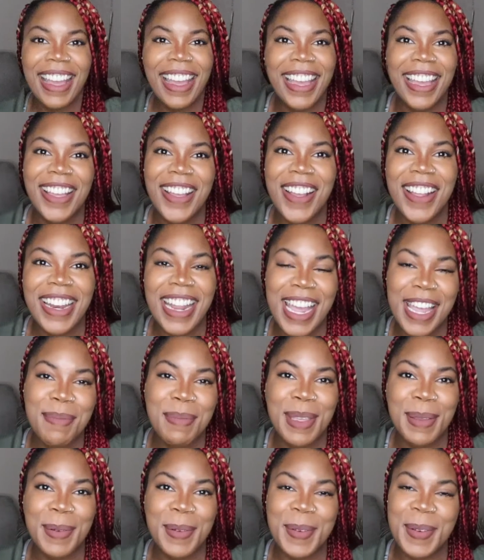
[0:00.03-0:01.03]
Hey y'all, Hi
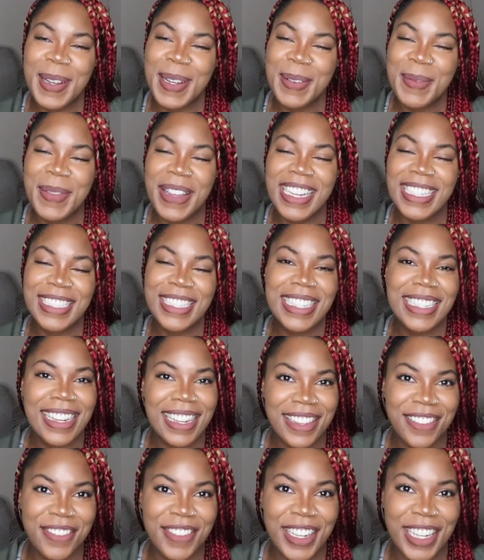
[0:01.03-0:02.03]
people, welcome back to
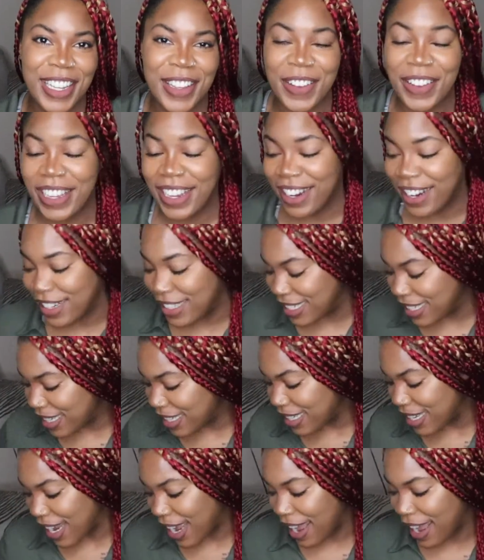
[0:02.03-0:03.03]
another video here.
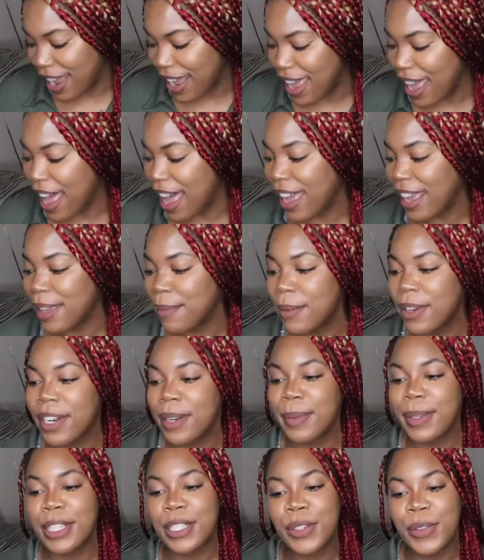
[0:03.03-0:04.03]
Today, I am going
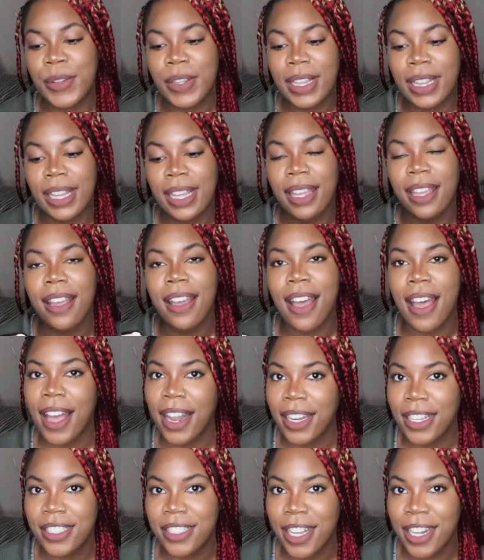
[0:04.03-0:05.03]
to be doing the
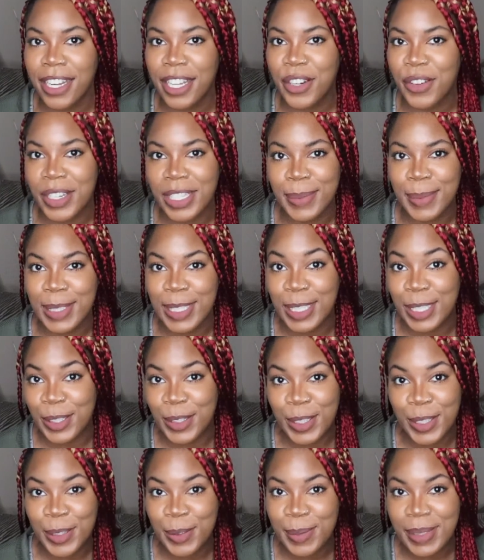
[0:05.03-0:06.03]
Holly Jolly Christmas
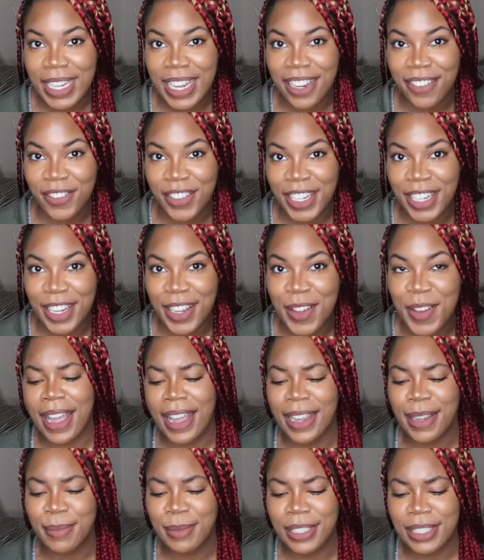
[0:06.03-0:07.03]
YouTube tag video.
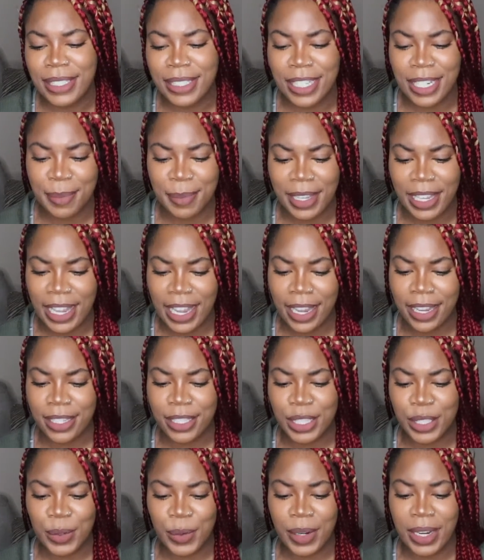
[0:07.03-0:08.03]
I am just going to be
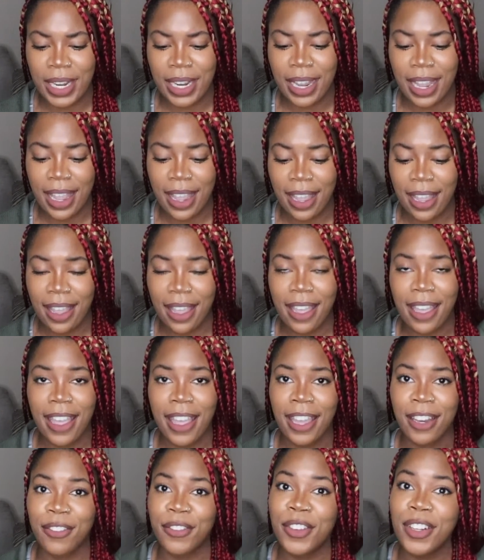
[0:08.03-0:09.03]
answering a
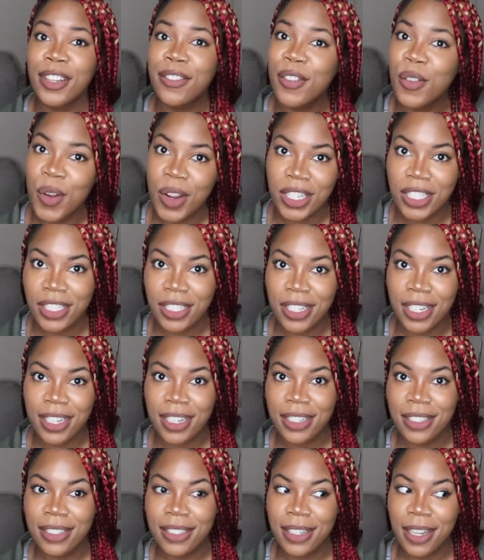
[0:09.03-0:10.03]
handful of
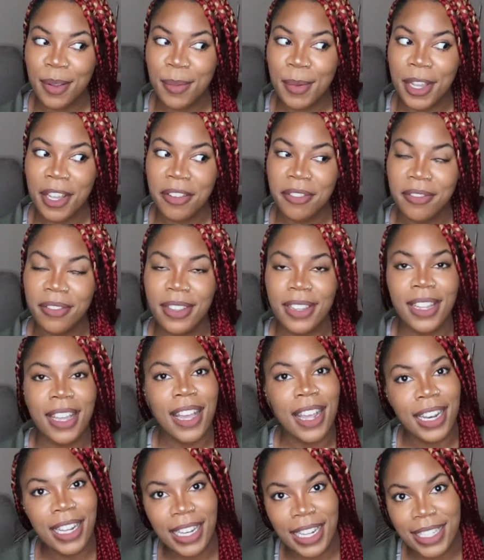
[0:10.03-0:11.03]
questions about the
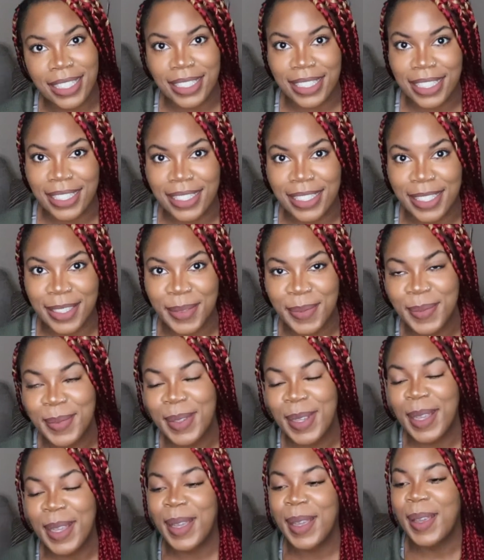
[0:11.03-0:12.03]
holiday season.
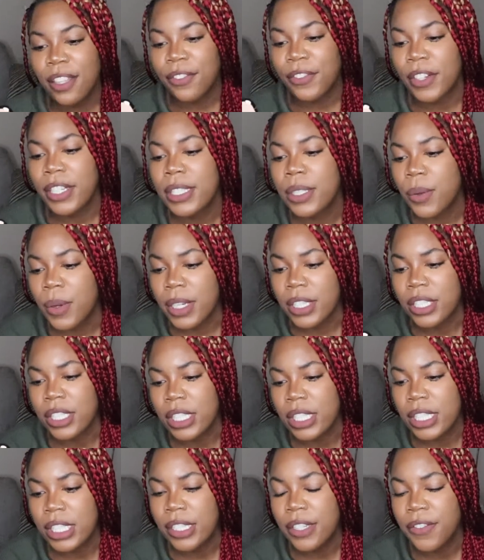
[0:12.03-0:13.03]
The first
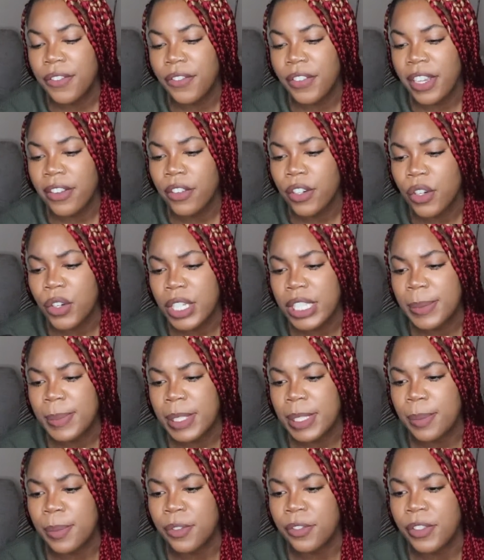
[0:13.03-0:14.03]
question, favorite
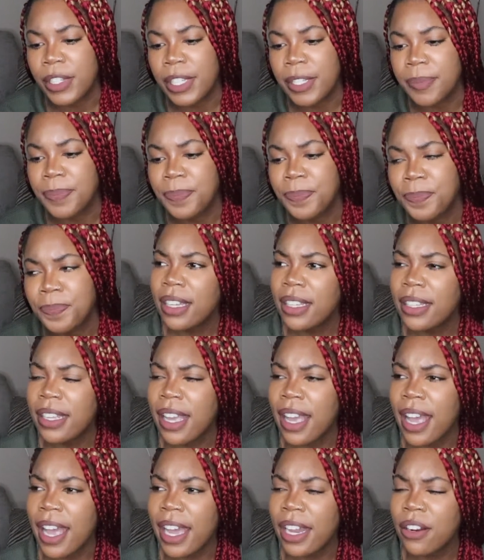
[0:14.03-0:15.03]
Christmas movie?
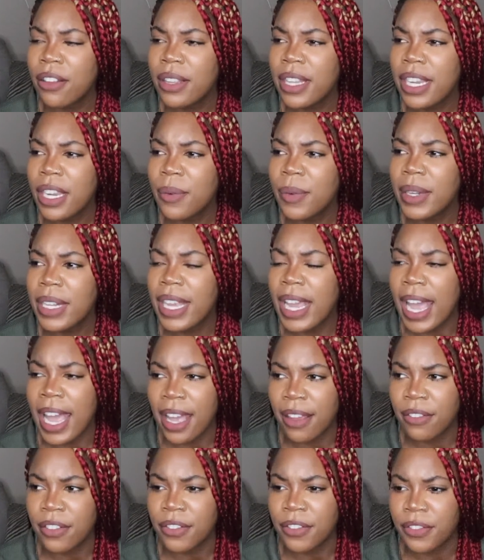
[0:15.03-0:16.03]
Yeah, I don't think I really
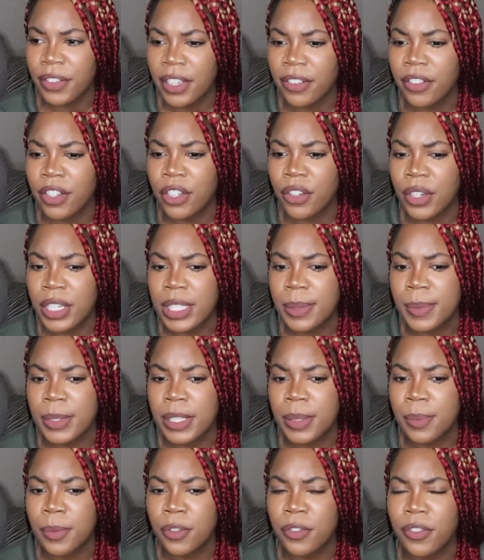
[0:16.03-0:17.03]
have a favorite
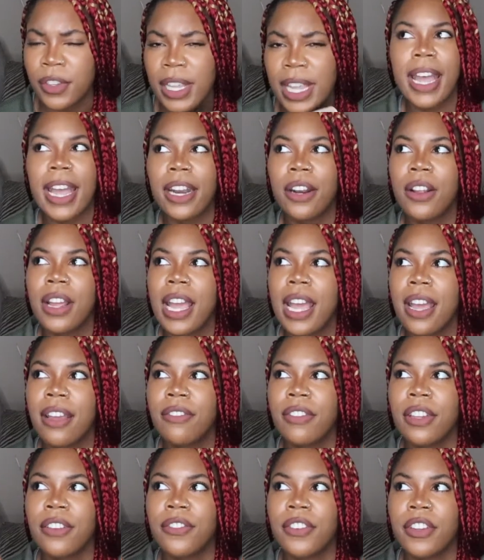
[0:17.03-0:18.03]
Christmas movie. I don't
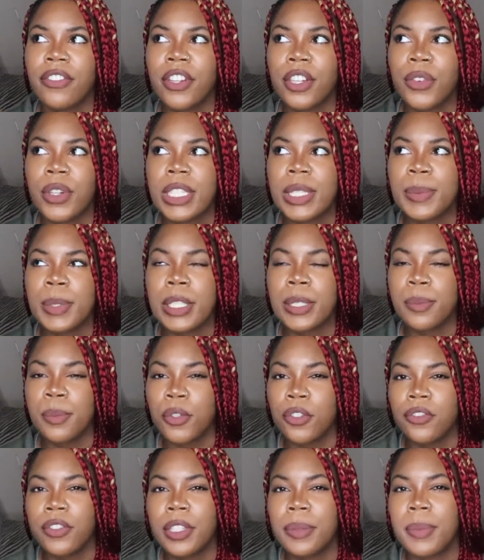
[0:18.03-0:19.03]
have a favorite Christmas
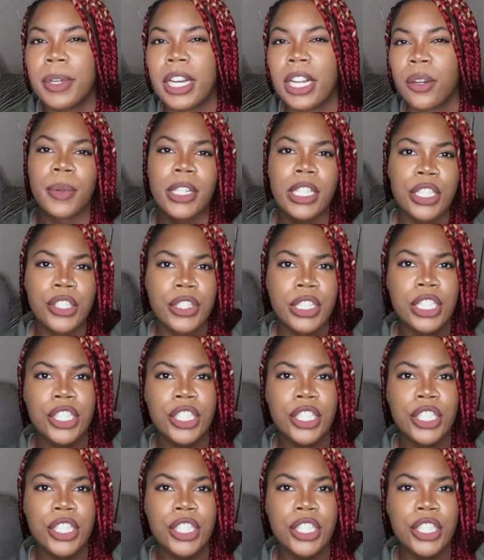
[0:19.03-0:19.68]
movie, but I really do